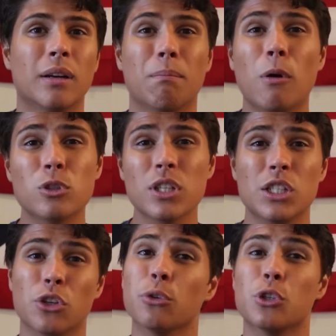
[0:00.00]
mostly
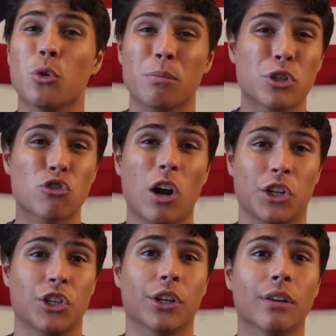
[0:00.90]
due to
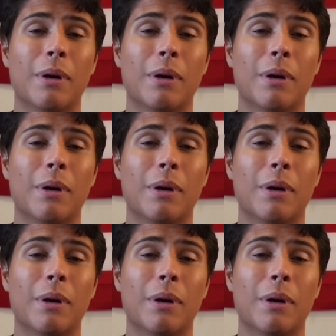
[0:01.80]
obstruction